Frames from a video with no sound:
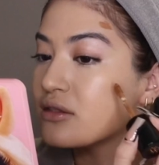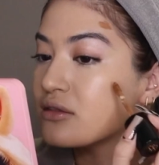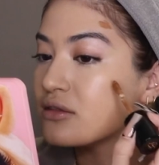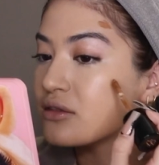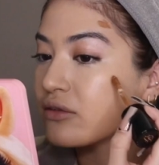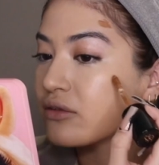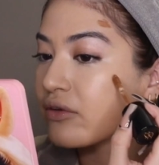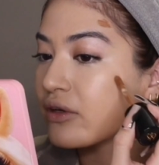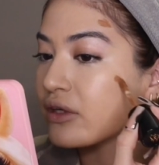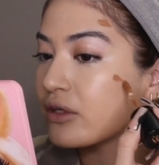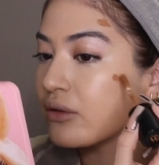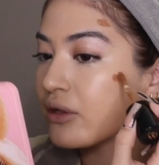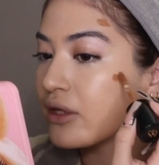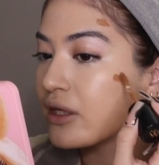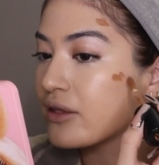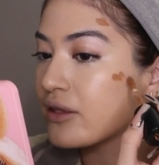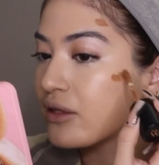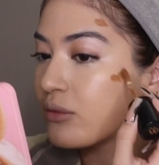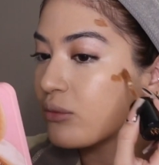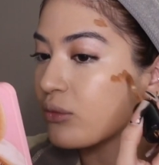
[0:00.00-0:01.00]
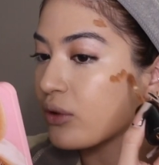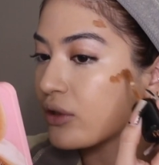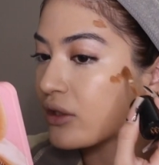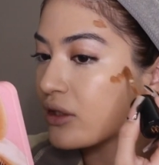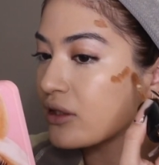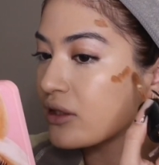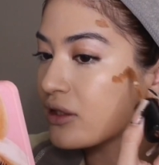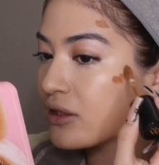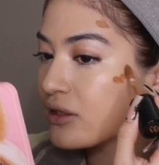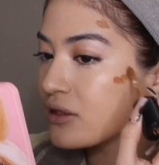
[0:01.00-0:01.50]
So if I do anything more
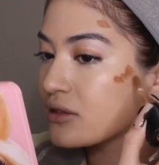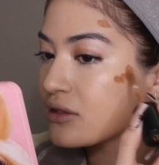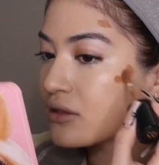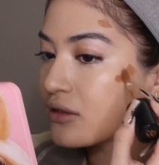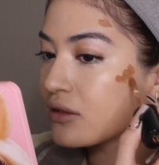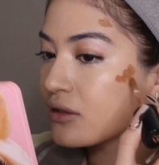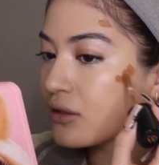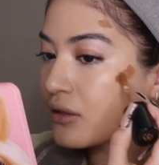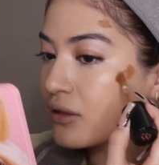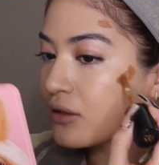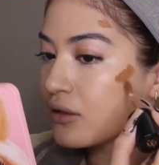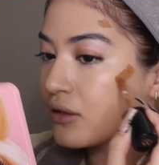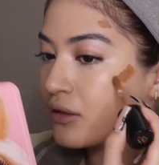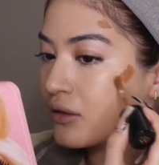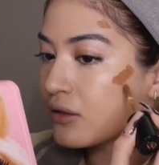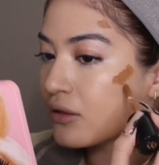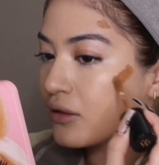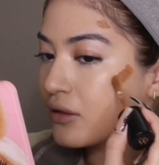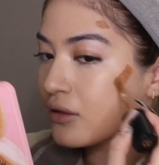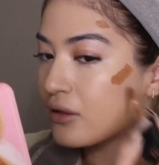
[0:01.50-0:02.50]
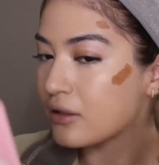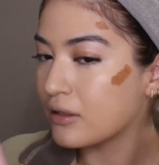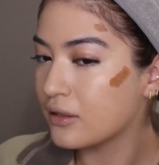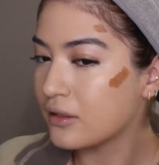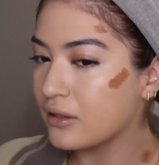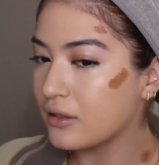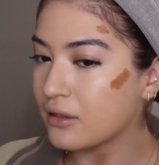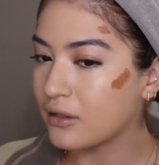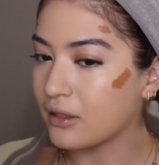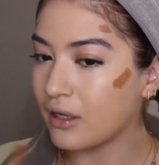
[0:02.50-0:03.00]
than this,
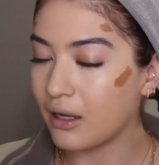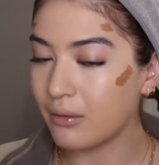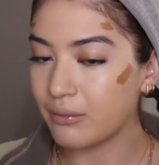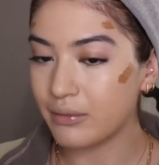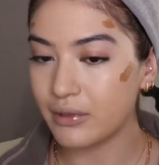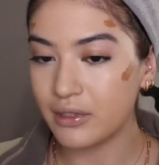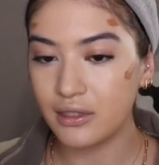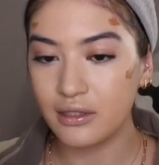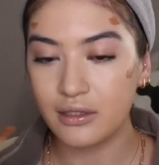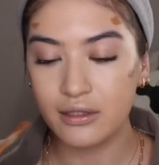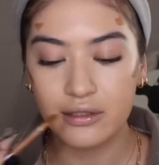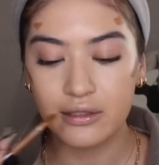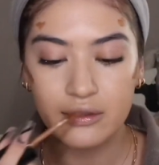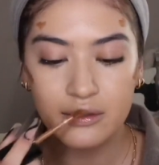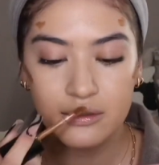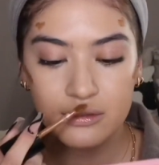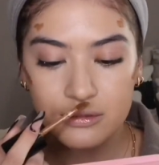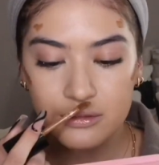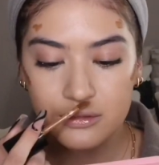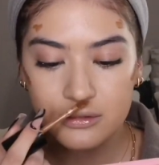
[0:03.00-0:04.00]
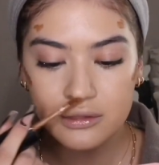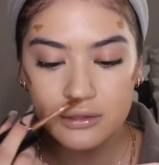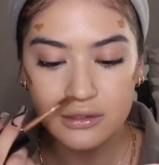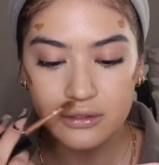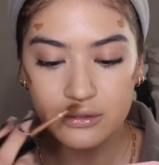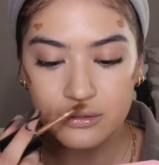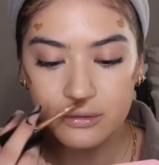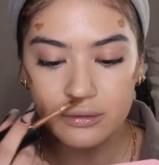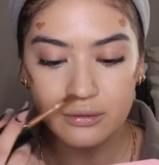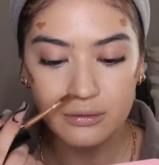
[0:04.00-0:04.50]
I'm gonna look
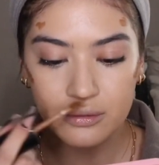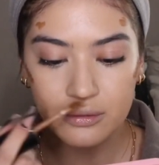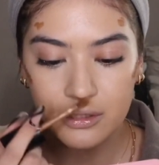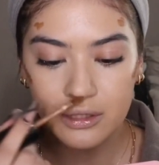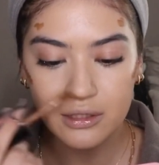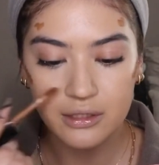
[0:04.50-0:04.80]
too